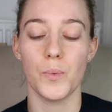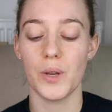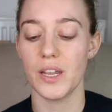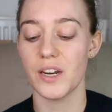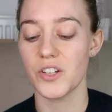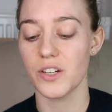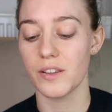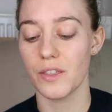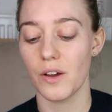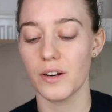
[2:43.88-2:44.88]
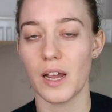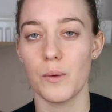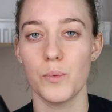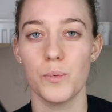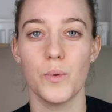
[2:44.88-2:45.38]
We initially thought I
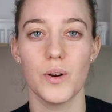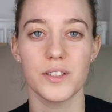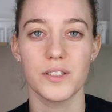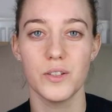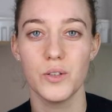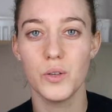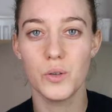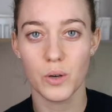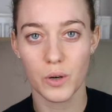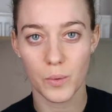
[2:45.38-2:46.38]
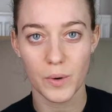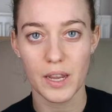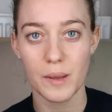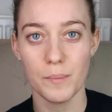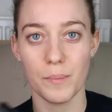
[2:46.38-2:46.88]
was nude or
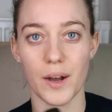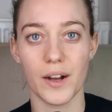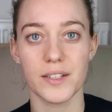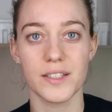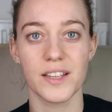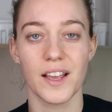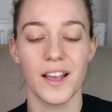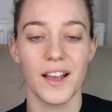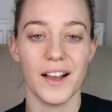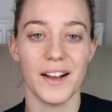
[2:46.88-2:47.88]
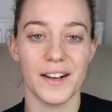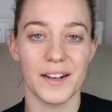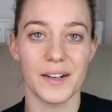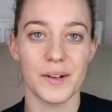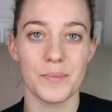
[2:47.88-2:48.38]
cream, but
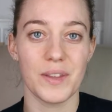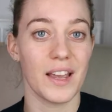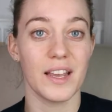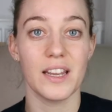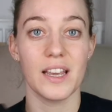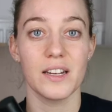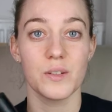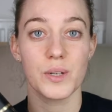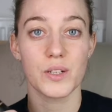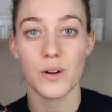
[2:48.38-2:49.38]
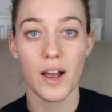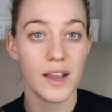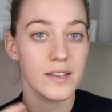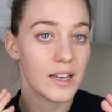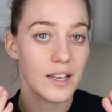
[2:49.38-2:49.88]
yeah, in the end we
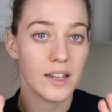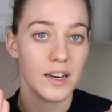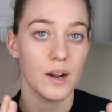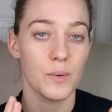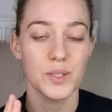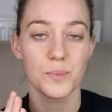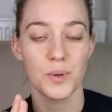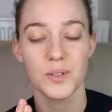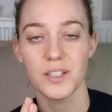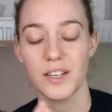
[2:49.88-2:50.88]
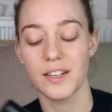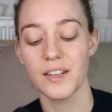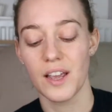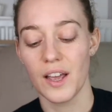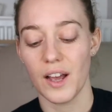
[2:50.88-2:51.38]
tried and then I was
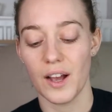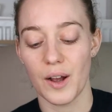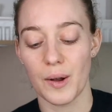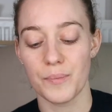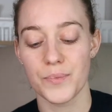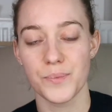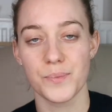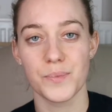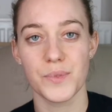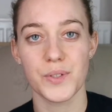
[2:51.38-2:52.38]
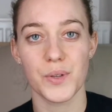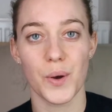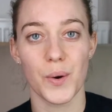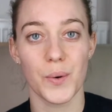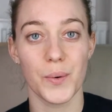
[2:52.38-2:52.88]
Porcelain.
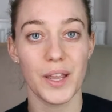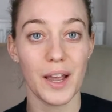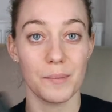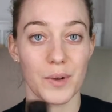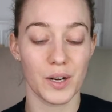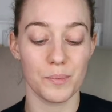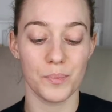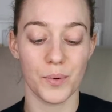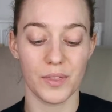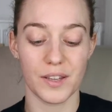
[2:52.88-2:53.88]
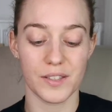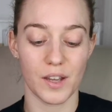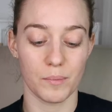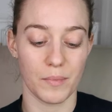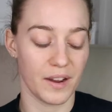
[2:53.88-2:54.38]
So yeah, I'm gonna put this
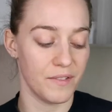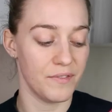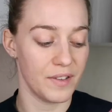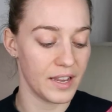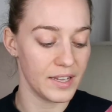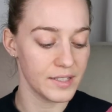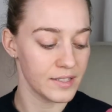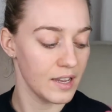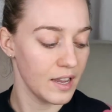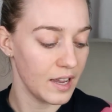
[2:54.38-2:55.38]
on my face.